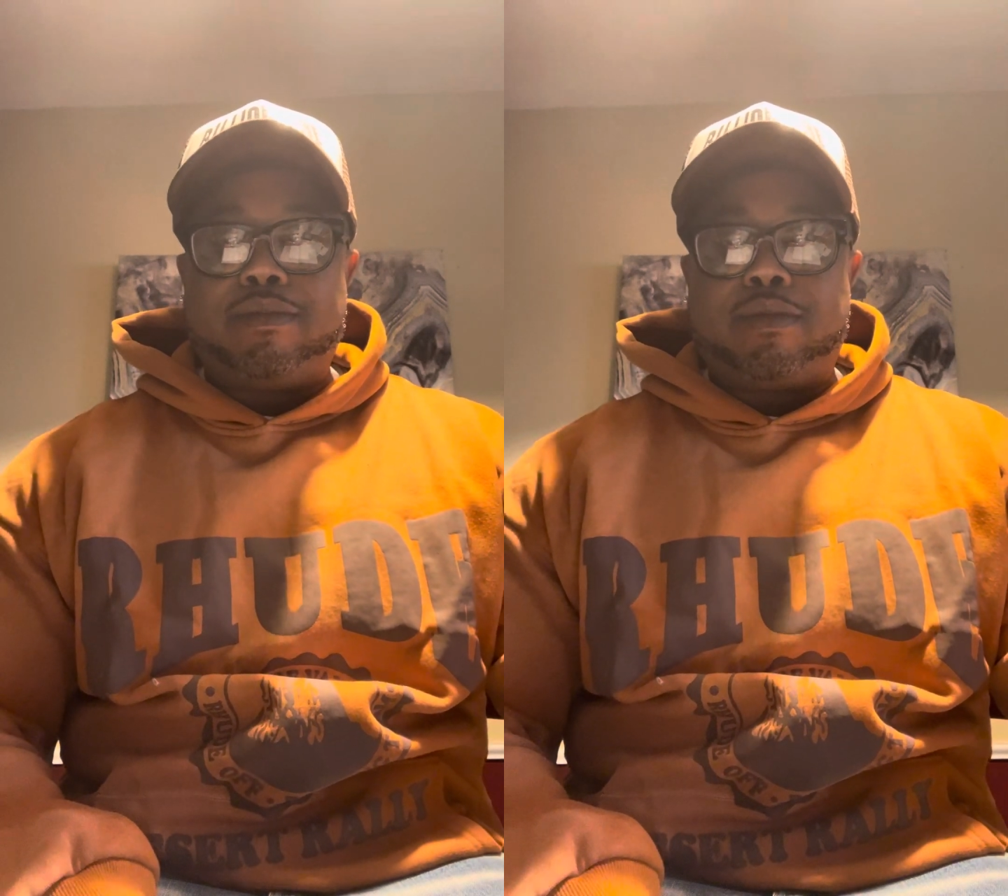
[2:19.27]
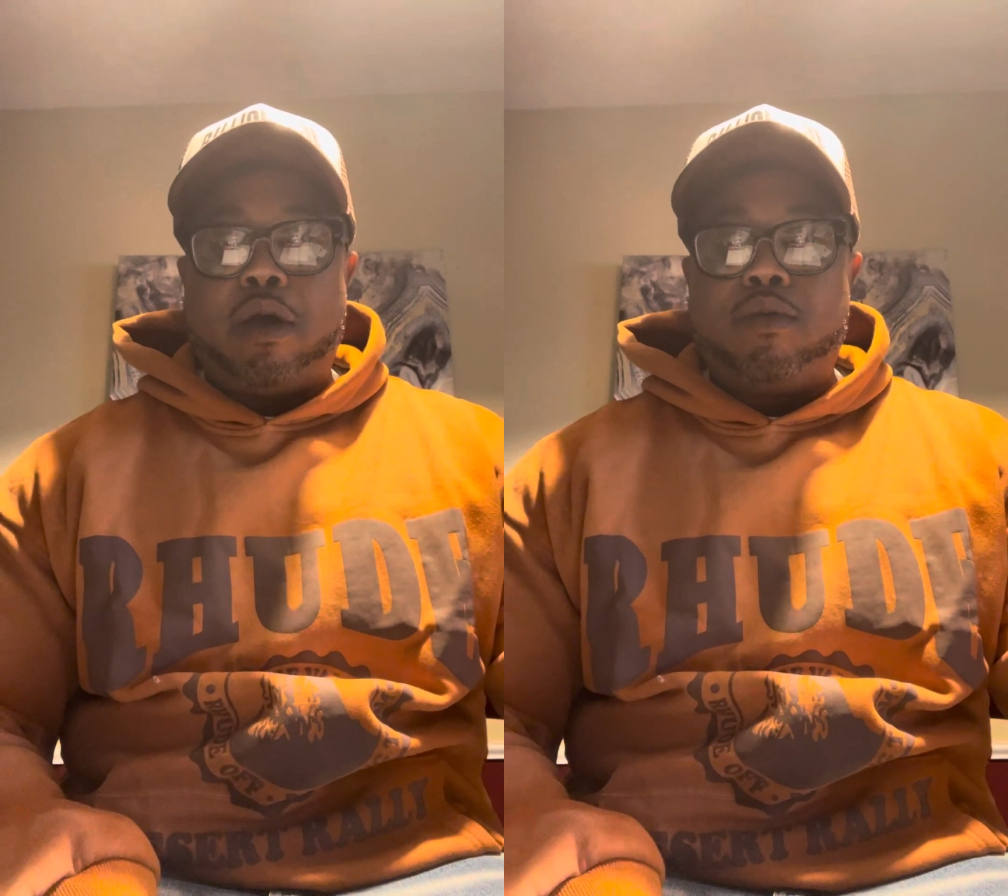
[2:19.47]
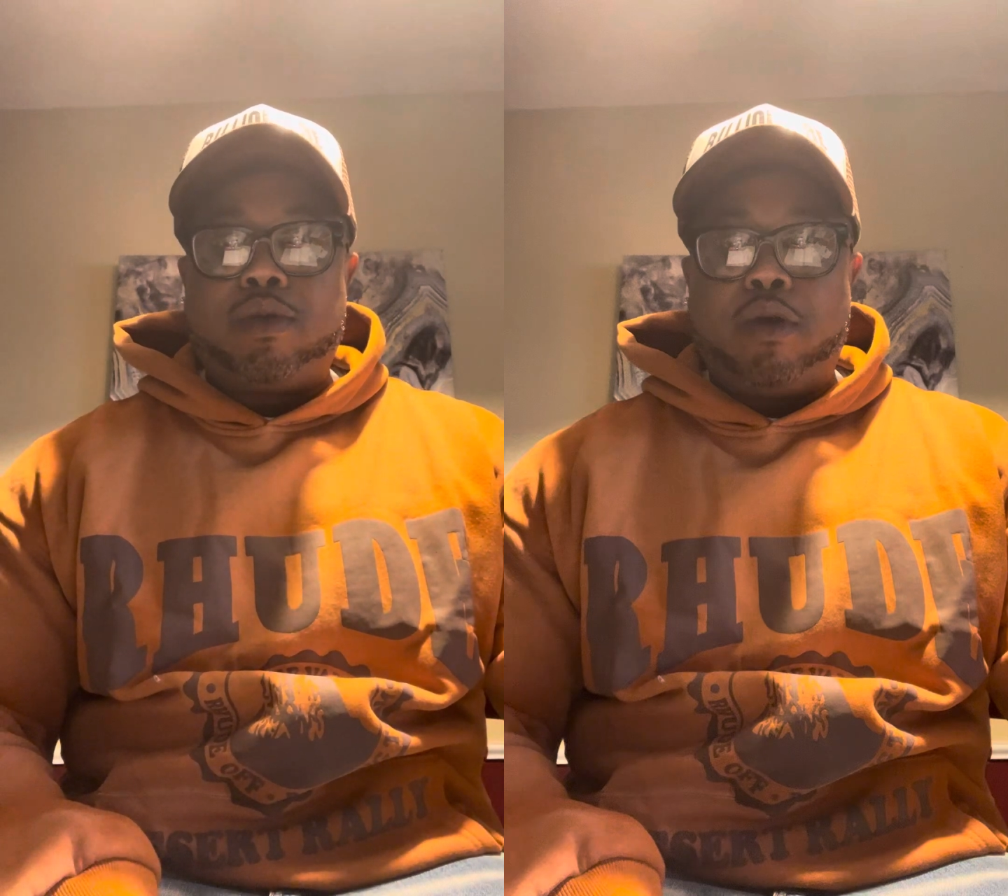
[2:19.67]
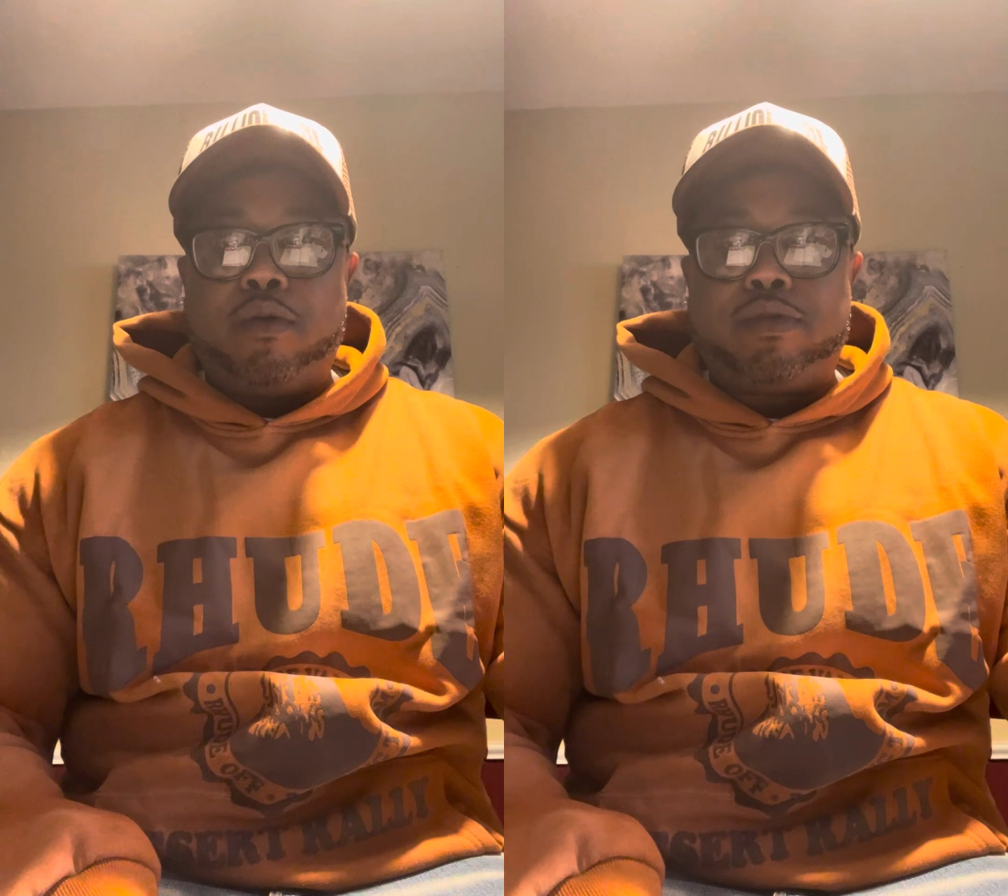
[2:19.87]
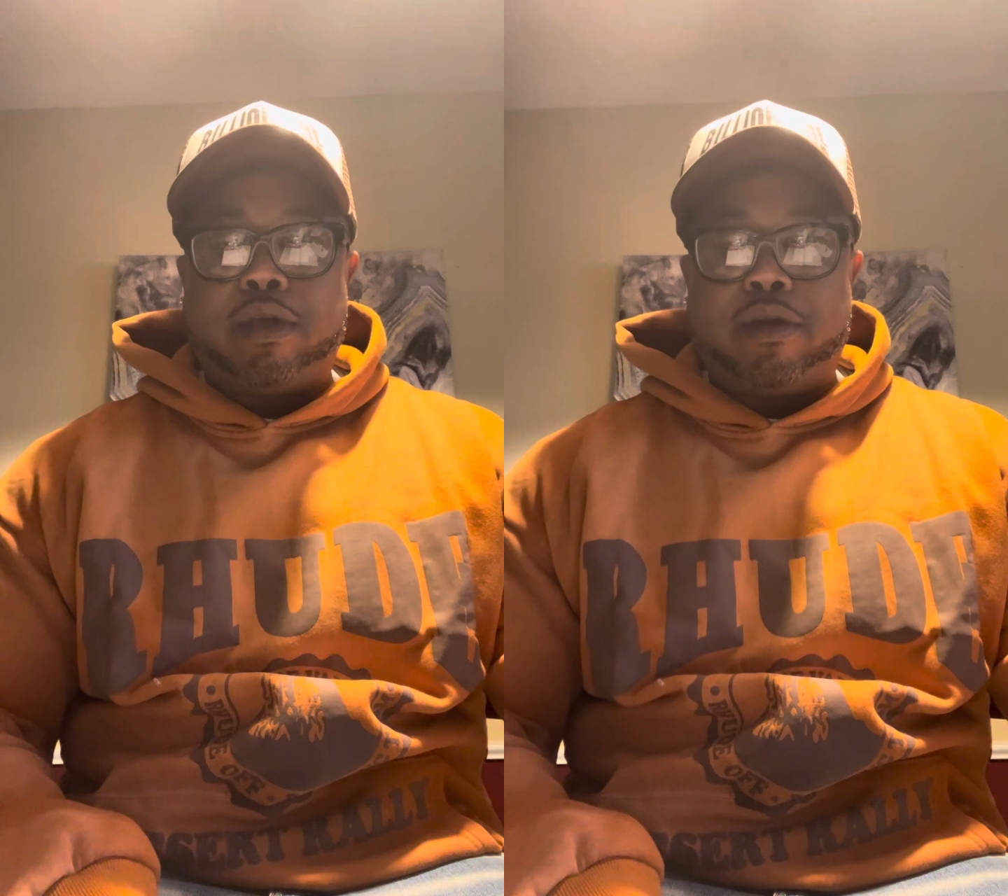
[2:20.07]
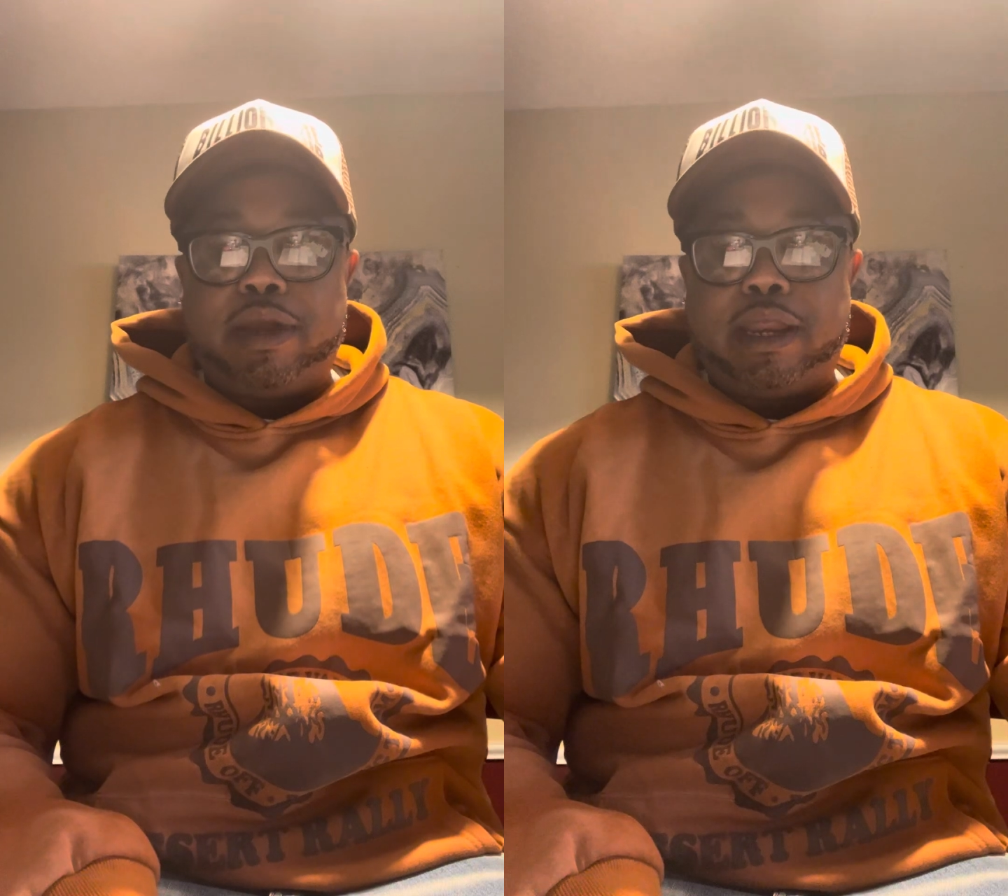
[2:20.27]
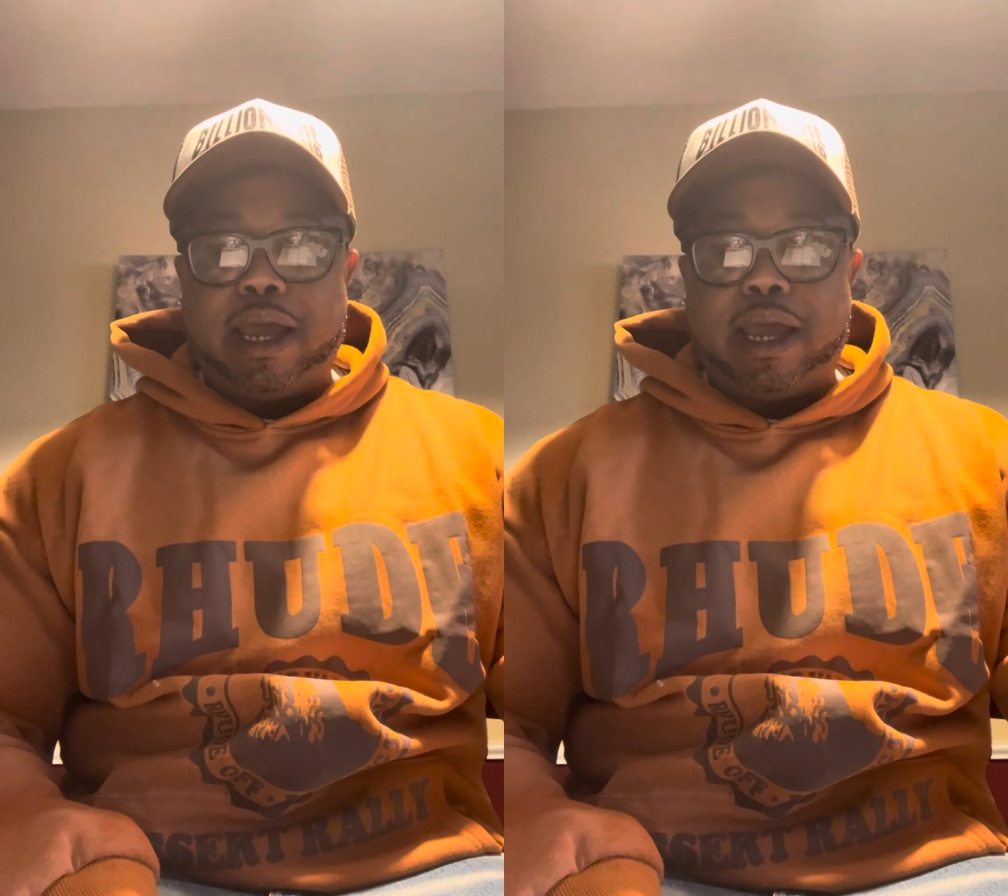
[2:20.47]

don't go 30.